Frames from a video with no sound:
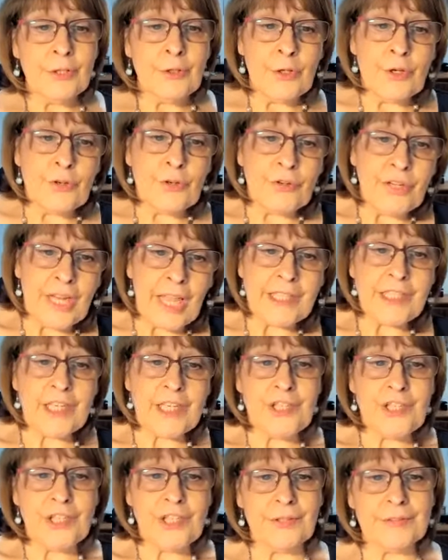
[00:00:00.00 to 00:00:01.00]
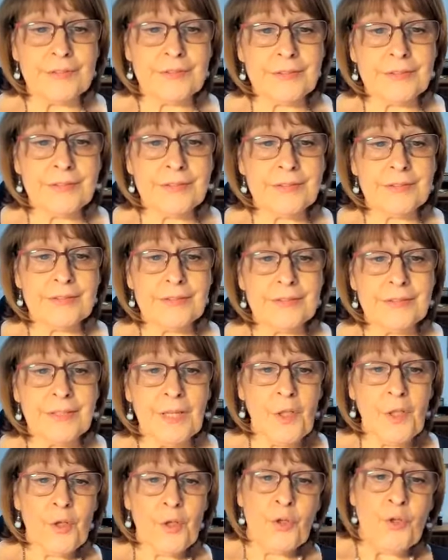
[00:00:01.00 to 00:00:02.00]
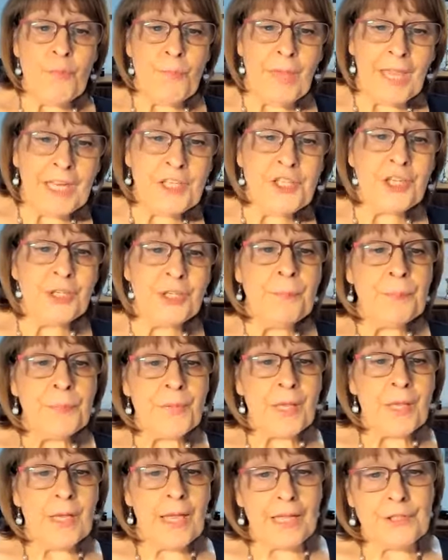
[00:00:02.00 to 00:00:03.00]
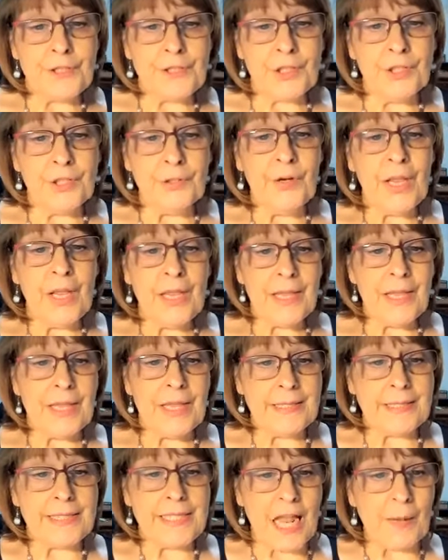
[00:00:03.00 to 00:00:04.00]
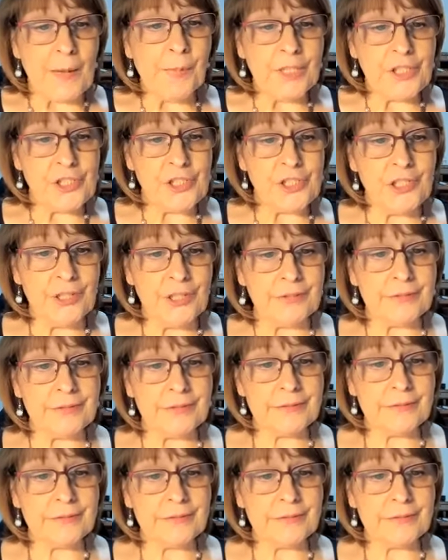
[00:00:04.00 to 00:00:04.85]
who created you, who made you, and who established you?